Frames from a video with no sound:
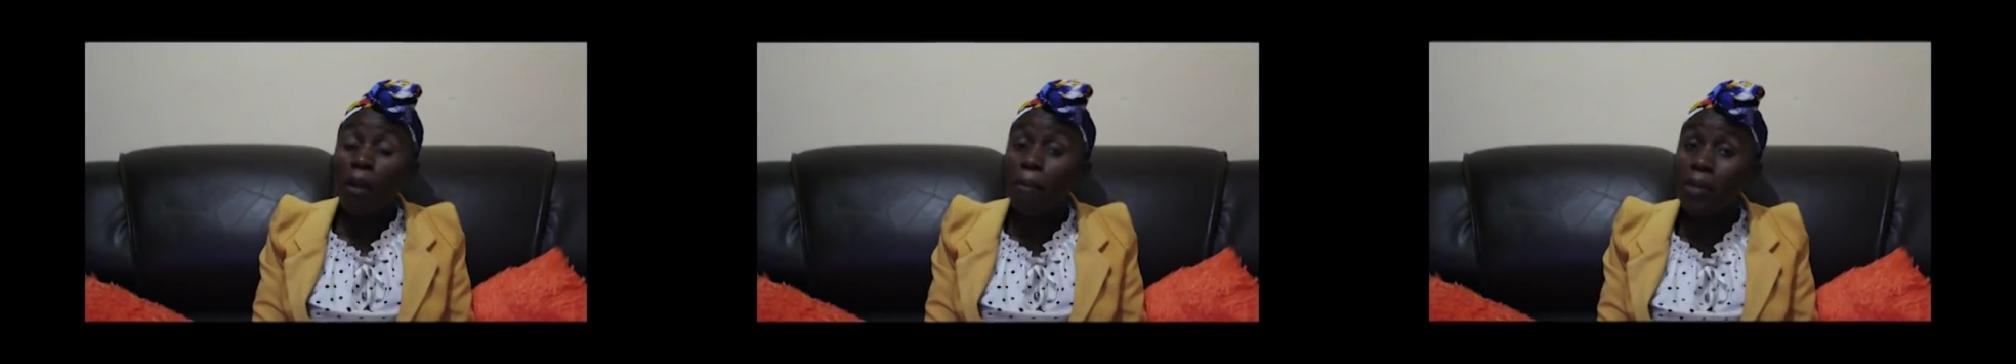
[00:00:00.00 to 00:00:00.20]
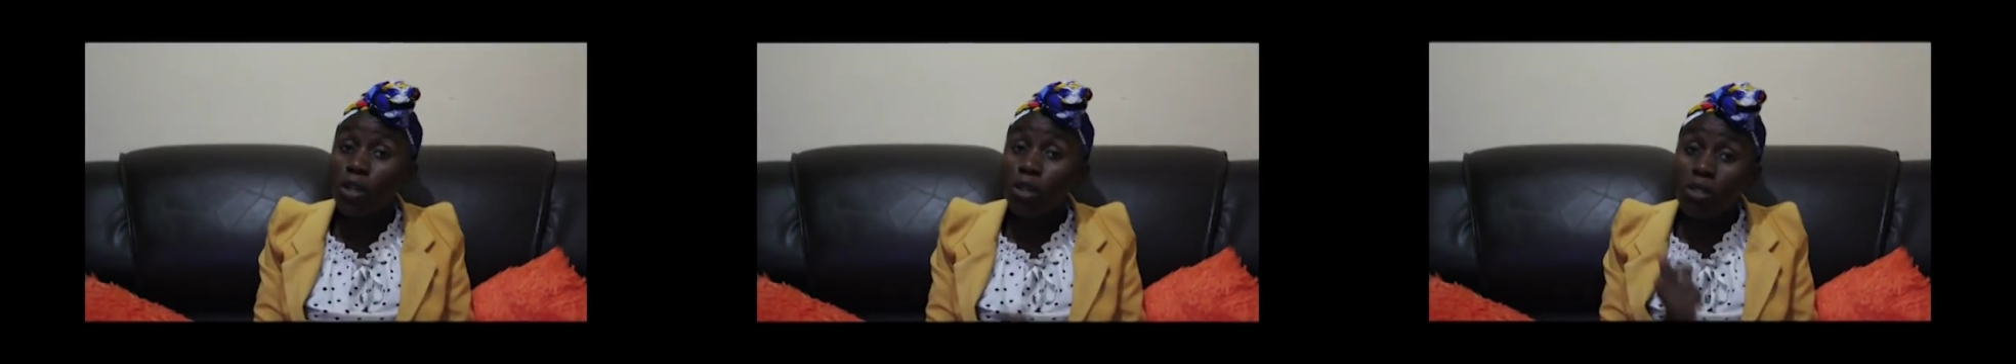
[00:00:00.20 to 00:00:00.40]

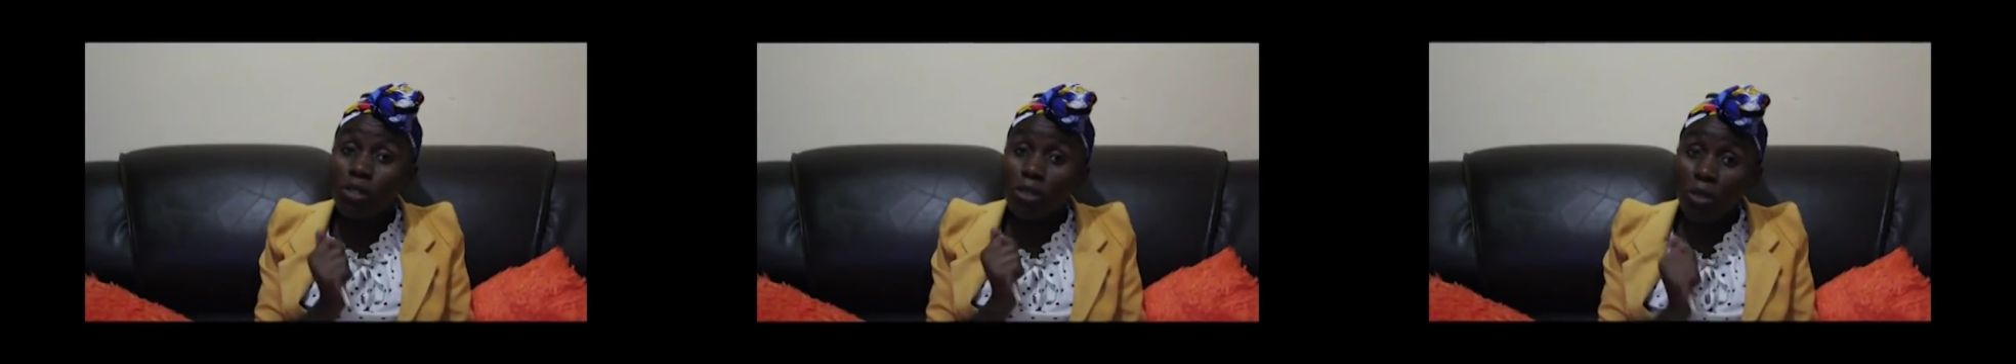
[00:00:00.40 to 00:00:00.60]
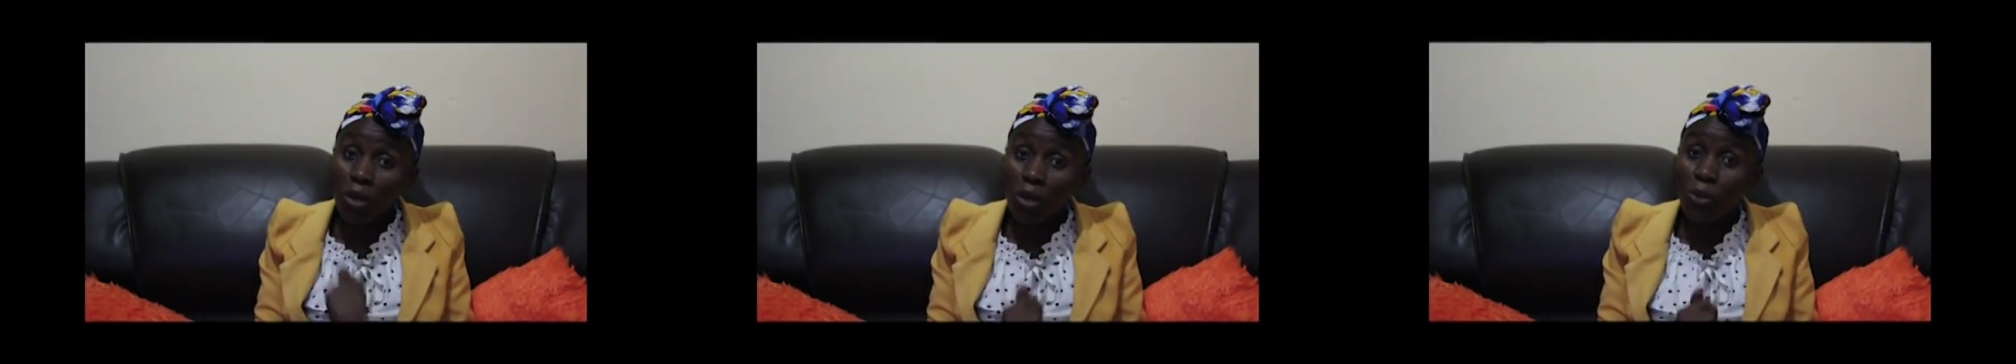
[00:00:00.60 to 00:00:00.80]
because
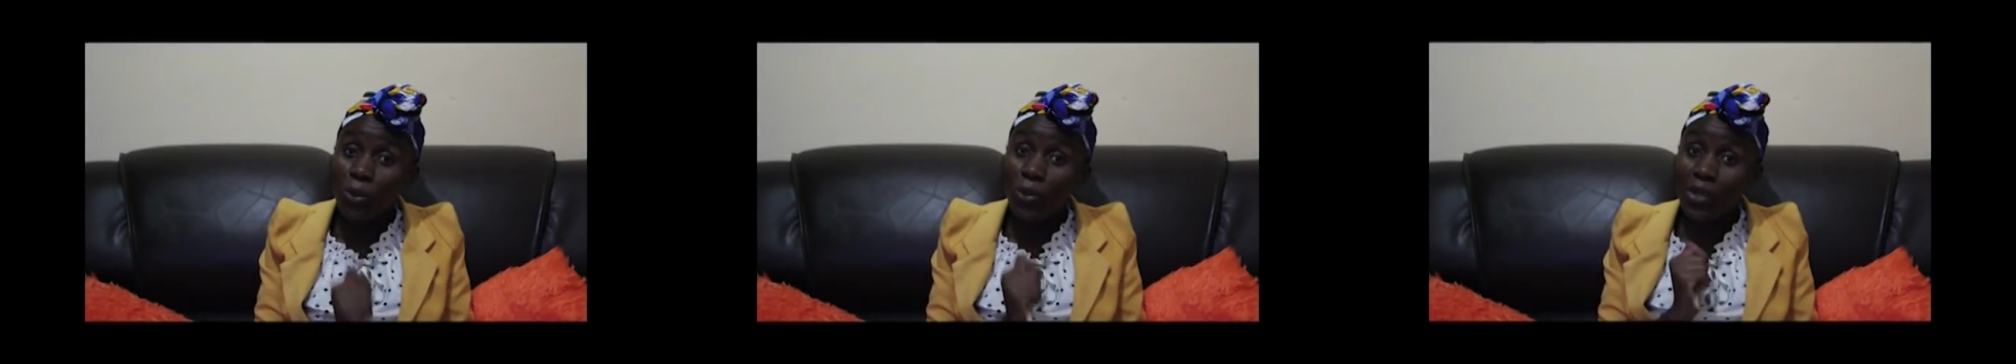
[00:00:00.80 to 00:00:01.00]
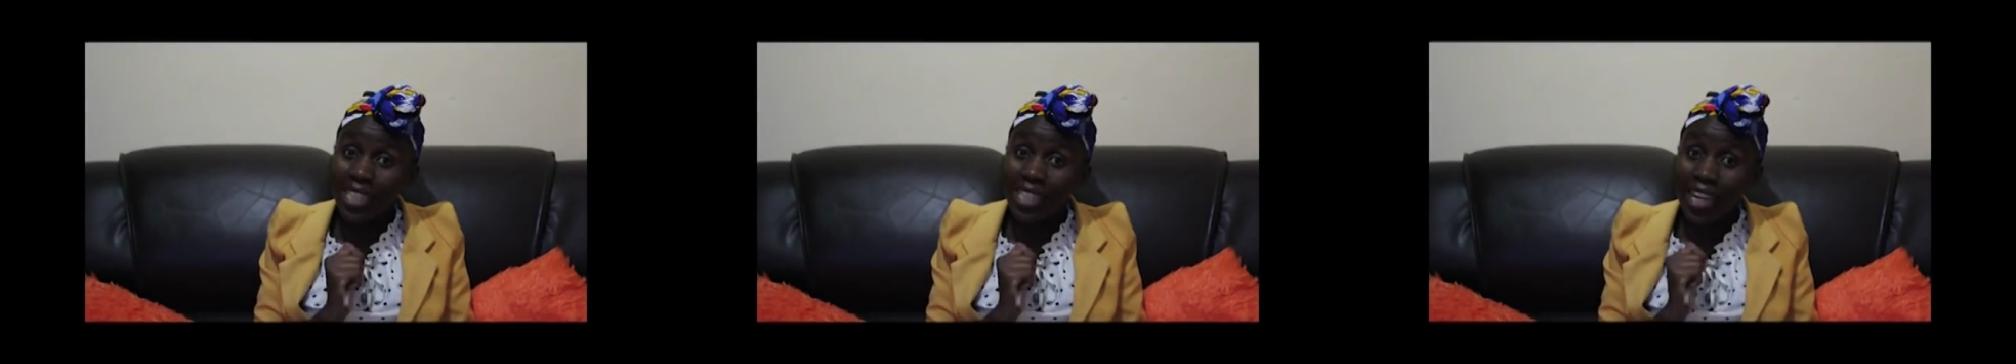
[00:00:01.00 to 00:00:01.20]
God will
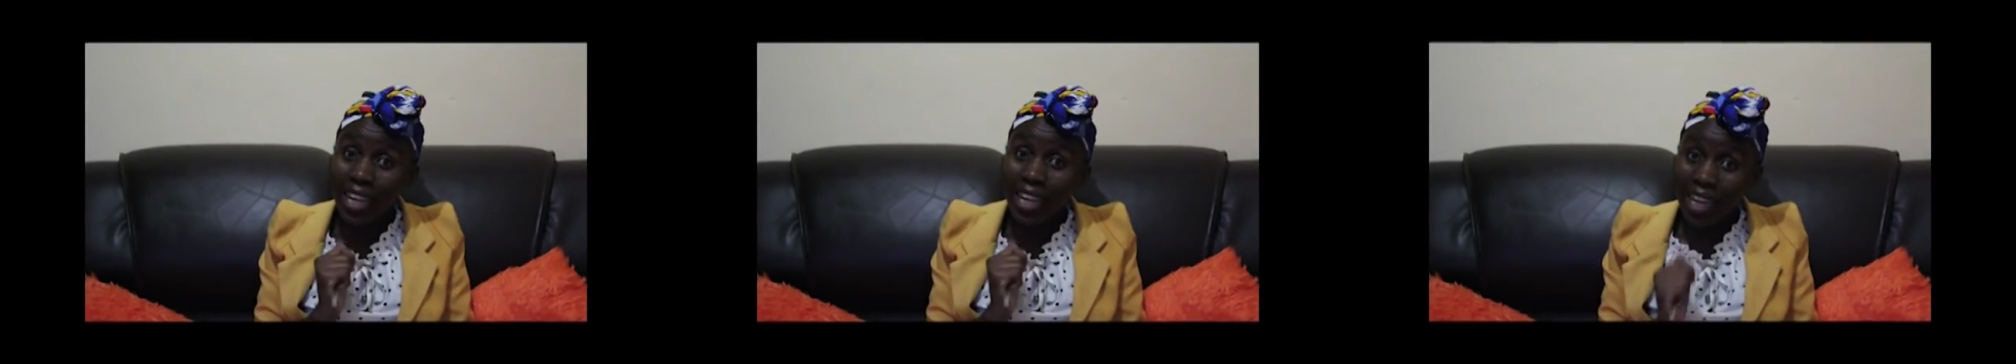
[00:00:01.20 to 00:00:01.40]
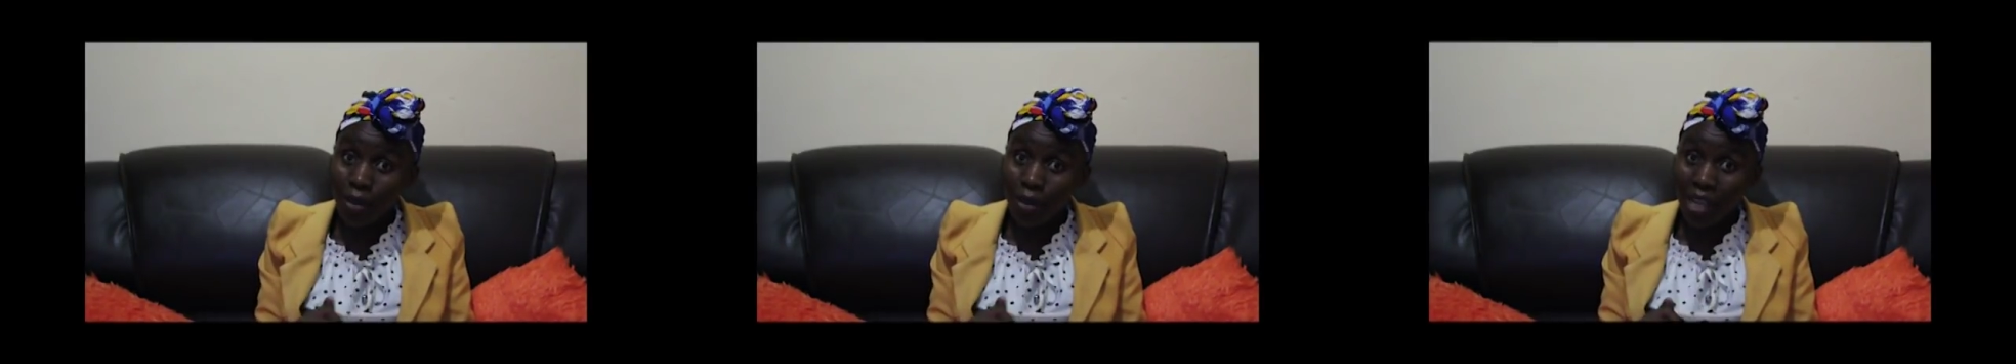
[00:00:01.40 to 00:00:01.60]
not
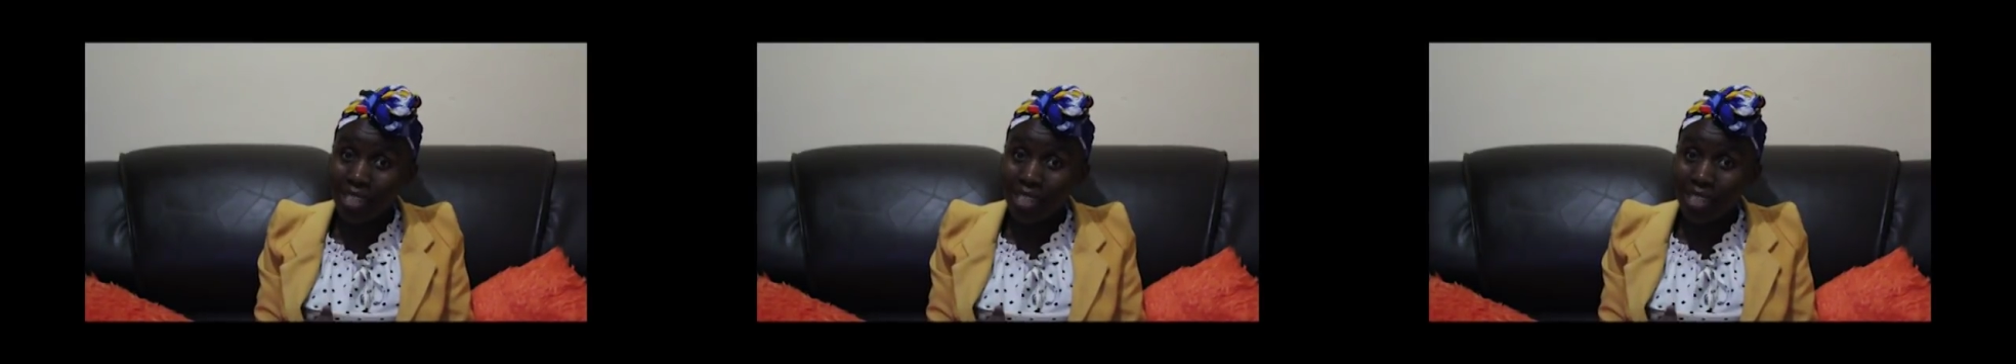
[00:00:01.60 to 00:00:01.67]
allow